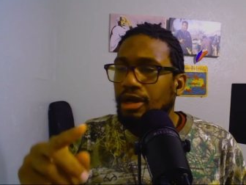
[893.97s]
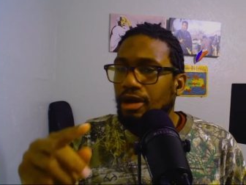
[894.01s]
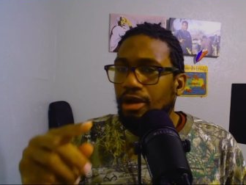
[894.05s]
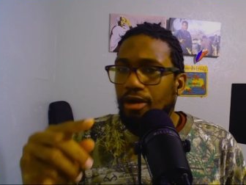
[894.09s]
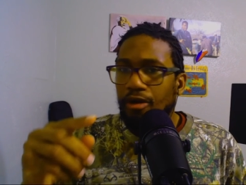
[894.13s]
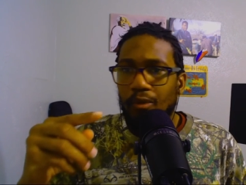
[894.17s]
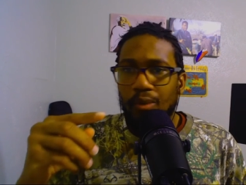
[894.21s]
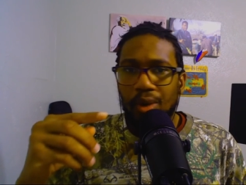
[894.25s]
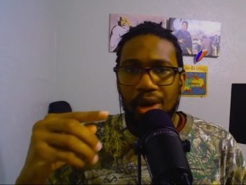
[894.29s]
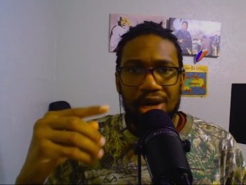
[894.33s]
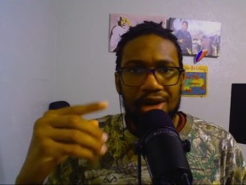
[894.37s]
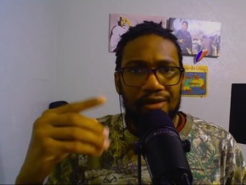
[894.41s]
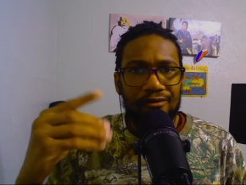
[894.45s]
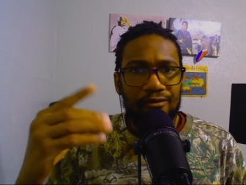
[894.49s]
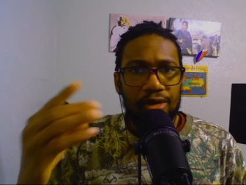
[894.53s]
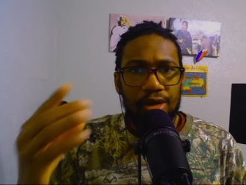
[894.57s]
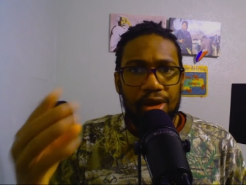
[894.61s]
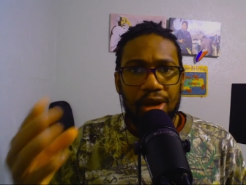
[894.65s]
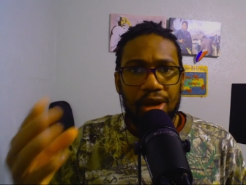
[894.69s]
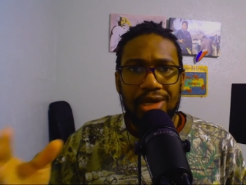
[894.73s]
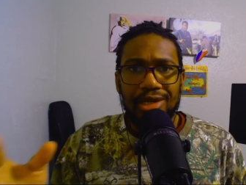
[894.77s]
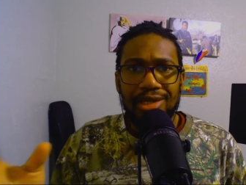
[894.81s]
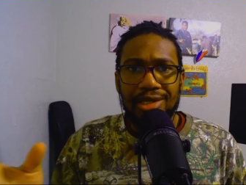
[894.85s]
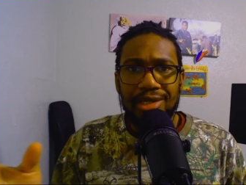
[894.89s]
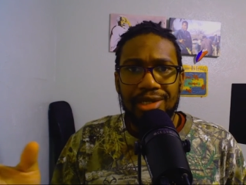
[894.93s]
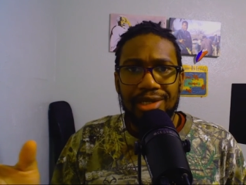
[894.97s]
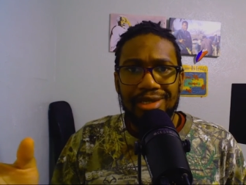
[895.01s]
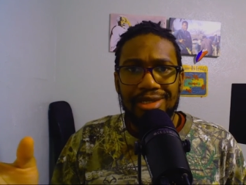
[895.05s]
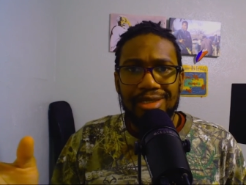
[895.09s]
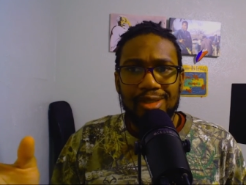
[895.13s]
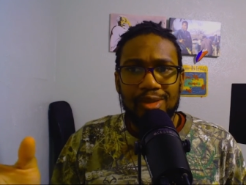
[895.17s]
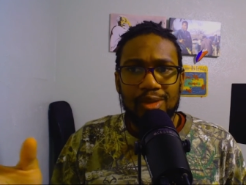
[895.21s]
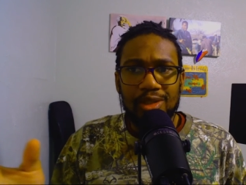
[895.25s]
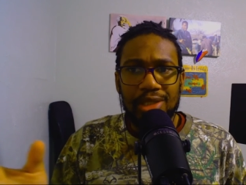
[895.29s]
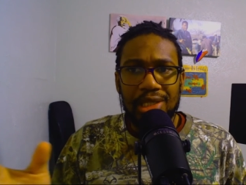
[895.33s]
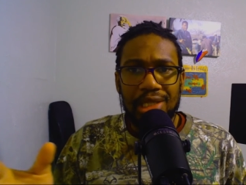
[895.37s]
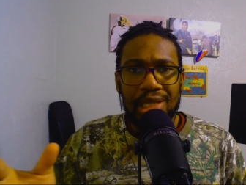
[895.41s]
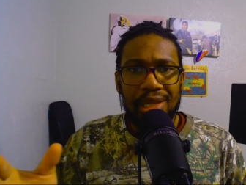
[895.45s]
Whatever God did
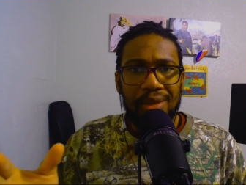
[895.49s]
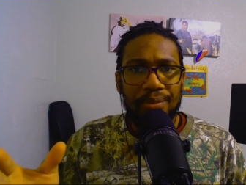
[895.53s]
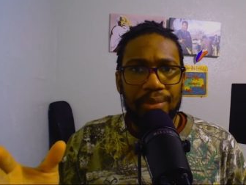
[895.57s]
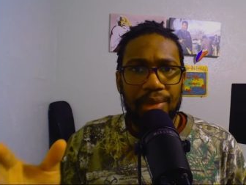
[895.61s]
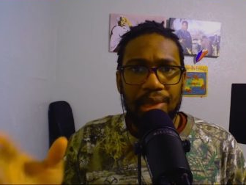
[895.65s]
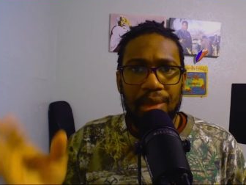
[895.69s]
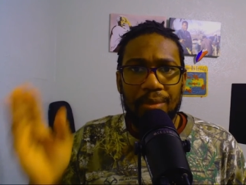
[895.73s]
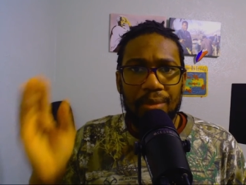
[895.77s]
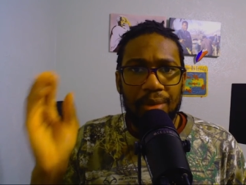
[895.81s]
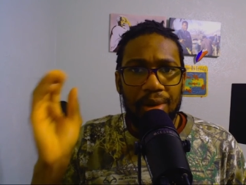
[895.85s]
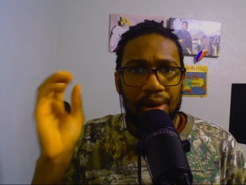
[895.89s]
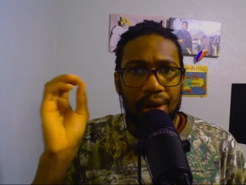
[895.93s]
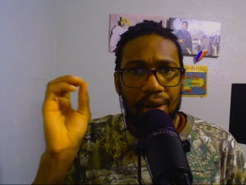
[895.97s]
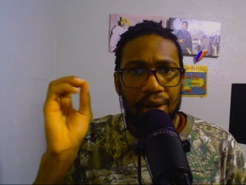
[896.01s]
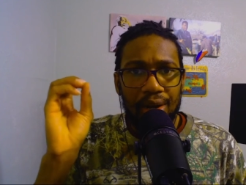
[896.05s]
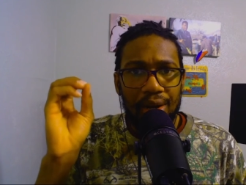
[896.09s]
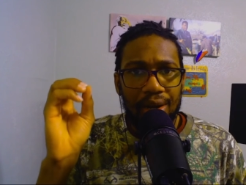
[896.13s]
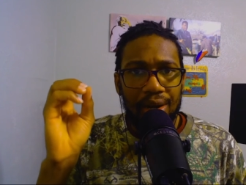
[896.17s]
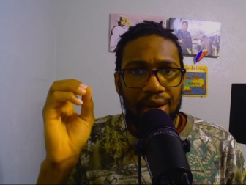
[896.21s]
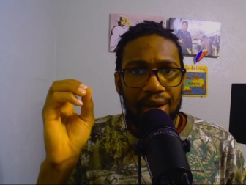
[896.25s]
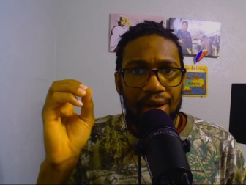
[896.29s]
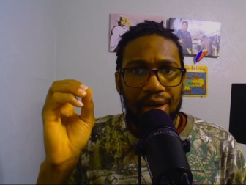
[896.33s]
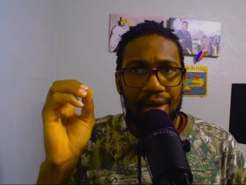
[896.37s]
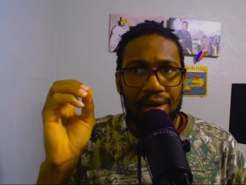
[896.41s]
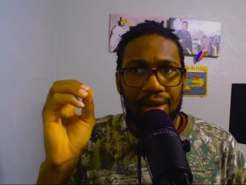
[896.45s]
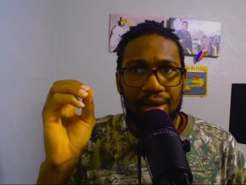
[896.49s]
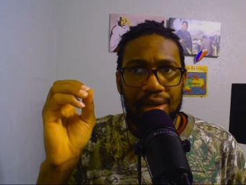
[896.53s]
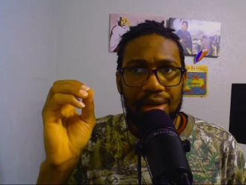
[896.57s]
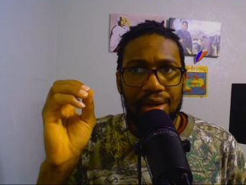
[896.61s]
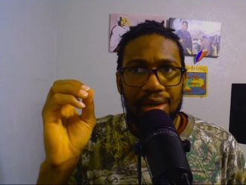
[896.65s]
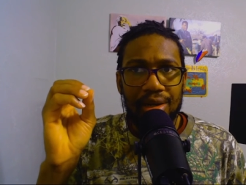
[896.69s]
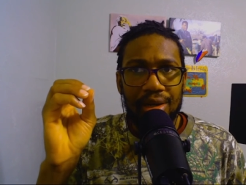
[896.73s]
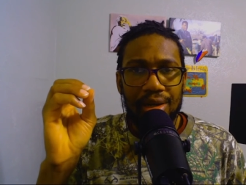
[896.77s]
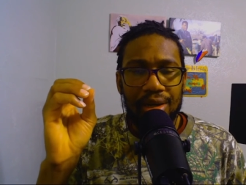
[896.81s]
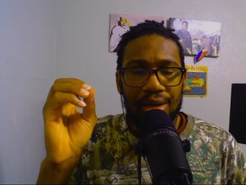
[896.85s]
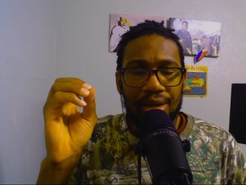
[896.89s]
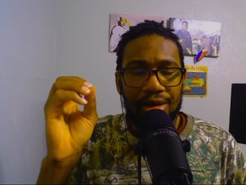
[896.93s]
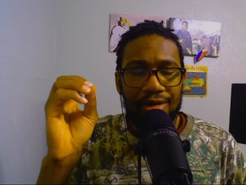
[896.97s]
to keep them
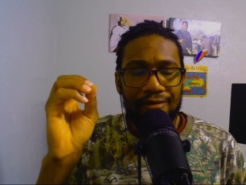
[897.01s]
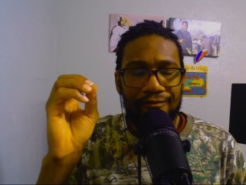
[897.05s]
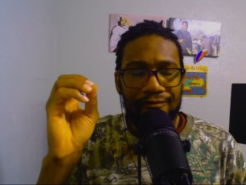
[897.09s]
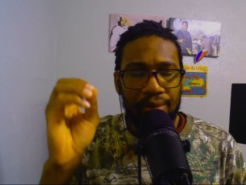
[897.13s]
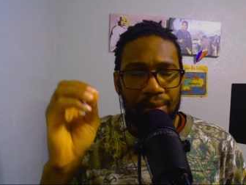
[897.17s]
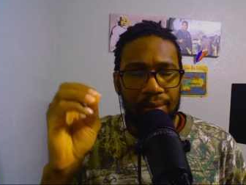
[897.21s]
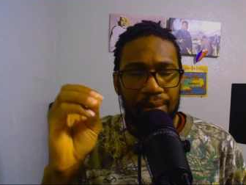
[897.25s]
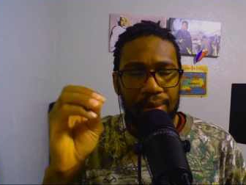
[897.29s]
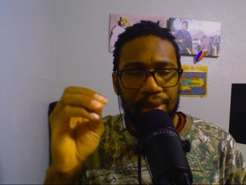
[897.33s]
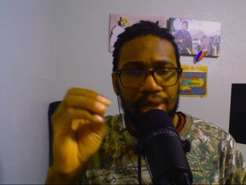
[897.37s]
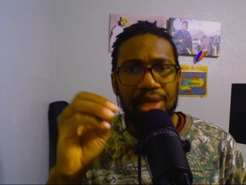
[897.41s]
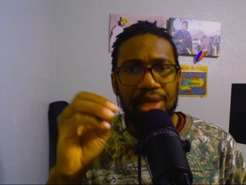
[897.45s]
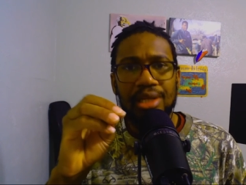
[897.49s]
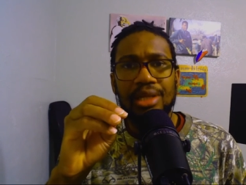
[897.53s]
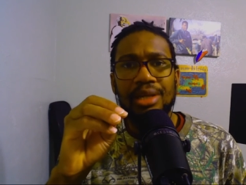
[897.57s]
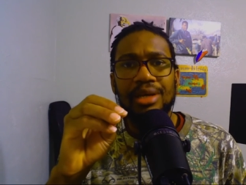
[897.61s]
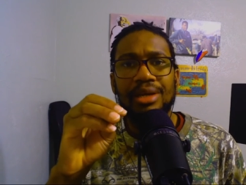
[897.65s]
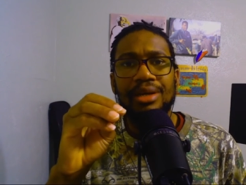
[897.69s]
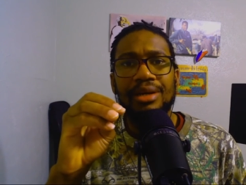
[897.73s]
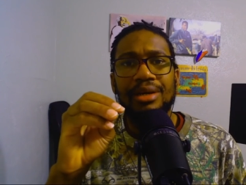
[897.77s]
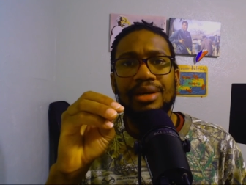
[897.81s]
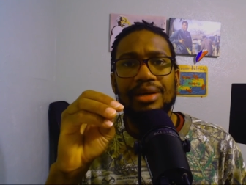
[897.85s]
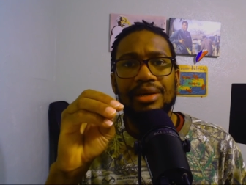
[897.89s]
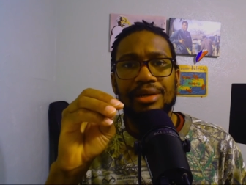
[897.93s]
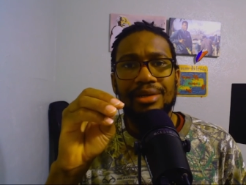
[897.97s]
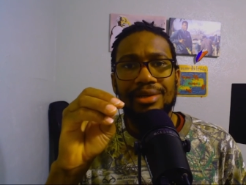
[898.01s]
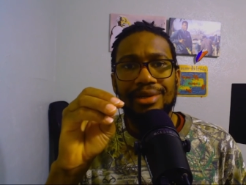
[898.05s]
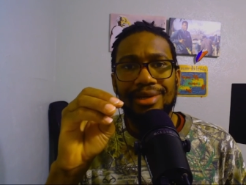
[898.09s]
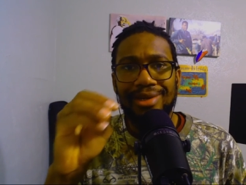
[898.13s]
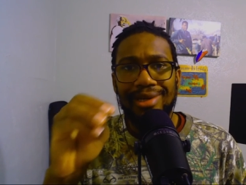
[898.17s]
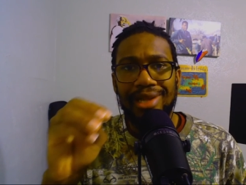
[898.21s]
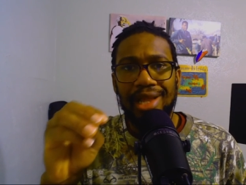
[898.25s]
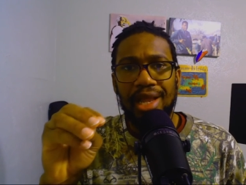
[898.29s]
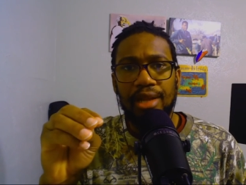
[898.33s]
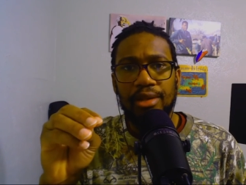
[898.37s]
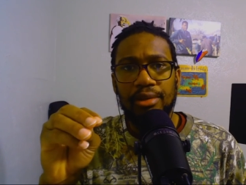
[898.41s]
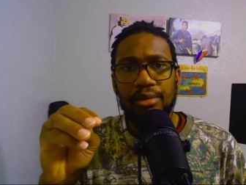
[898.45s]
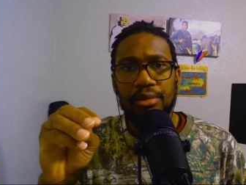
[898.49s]
from eating
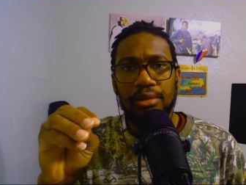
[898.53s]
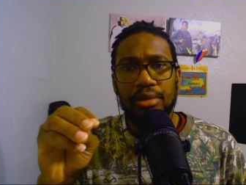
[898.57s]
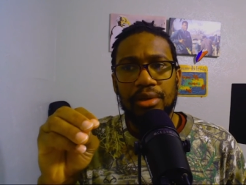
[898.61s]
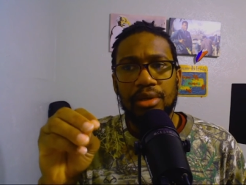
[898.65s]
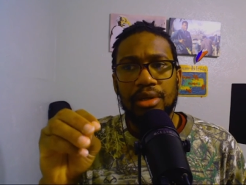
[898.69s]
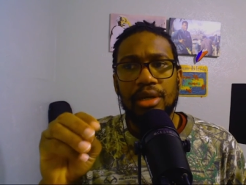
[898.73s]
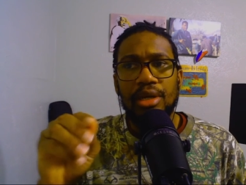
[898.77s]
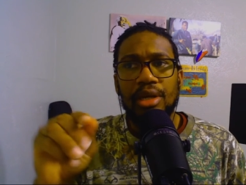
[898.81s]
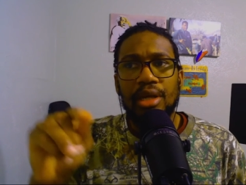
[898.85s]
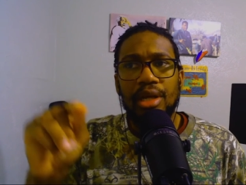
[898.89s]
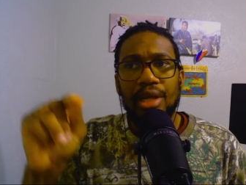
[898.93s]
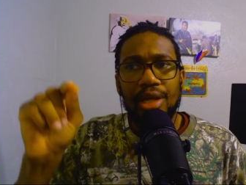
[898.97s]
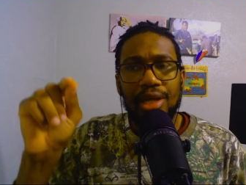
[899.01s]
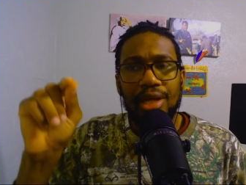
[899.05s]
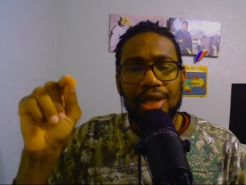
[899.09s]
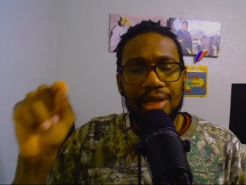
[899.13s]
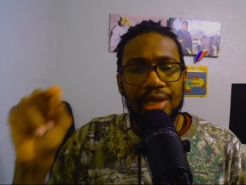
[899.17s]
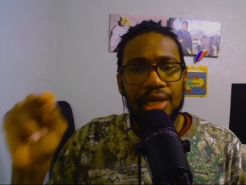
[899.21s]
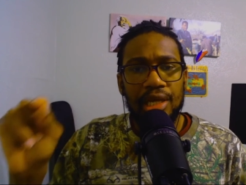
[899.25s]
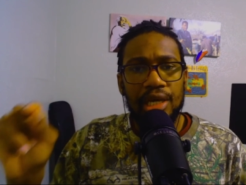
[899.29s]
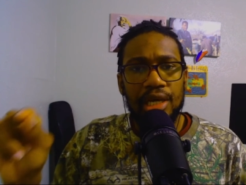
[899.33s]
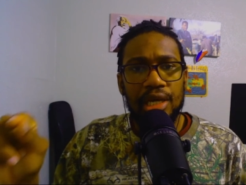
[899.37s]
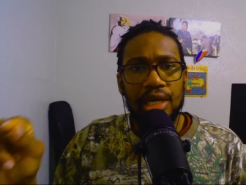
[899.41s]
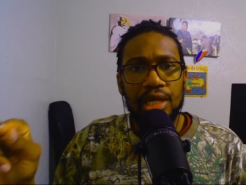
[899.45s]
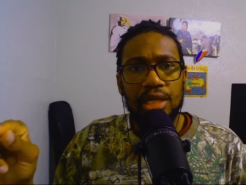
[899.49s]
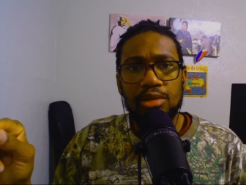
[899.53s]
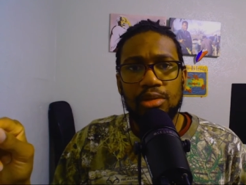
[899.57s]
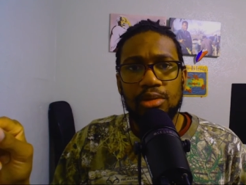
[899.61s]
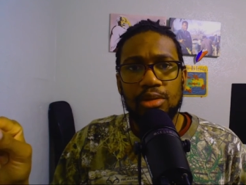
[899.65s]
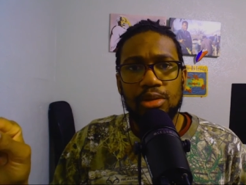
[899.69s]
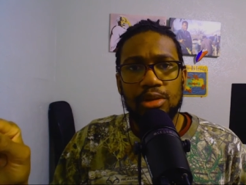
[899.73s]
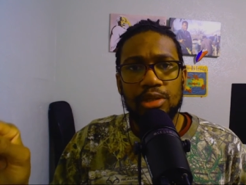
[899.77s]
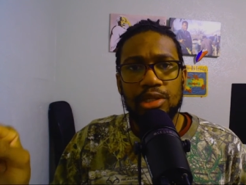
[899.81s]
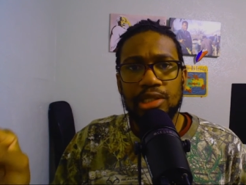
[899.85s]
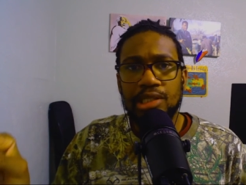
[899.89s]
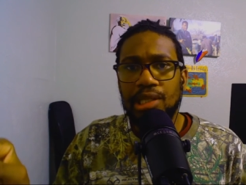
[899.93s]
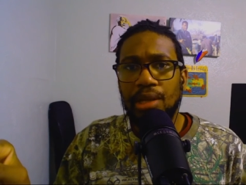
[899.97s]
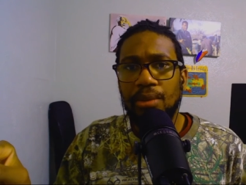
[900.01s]
Daniel, he can do
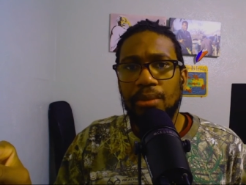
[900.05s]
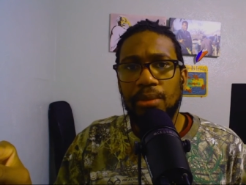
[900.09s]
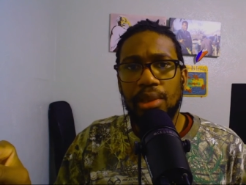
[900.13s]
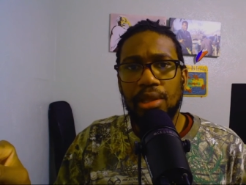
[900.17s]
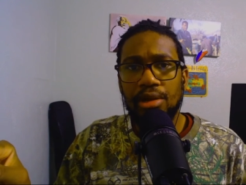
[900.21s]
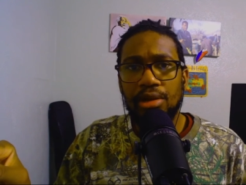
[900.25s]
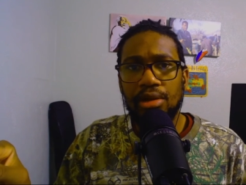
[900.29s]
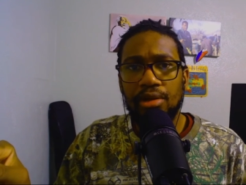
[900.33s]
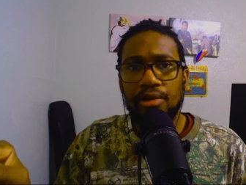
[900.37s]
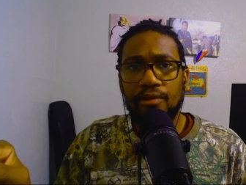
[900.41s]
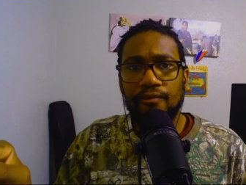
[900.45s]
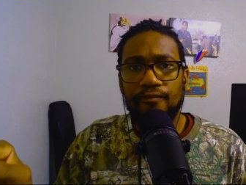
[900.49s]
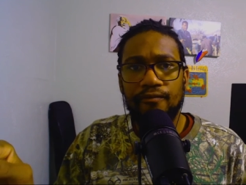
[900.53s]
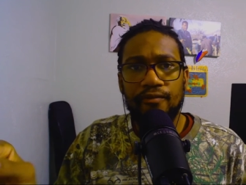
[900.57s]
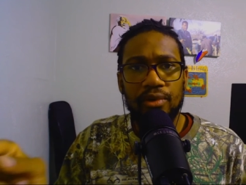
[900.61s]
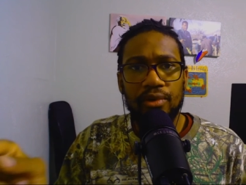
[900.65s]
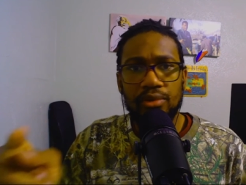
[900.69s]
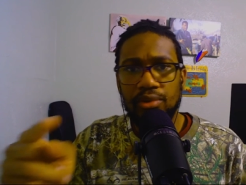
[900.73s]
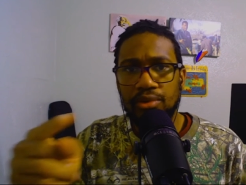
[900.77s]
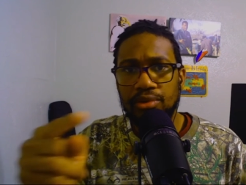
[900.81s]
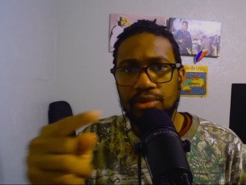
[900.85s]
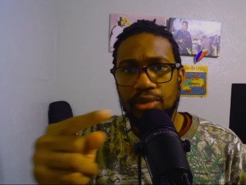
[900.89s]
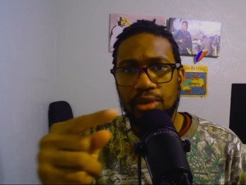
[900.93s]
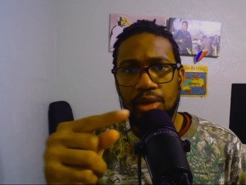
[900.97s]
the same thing for those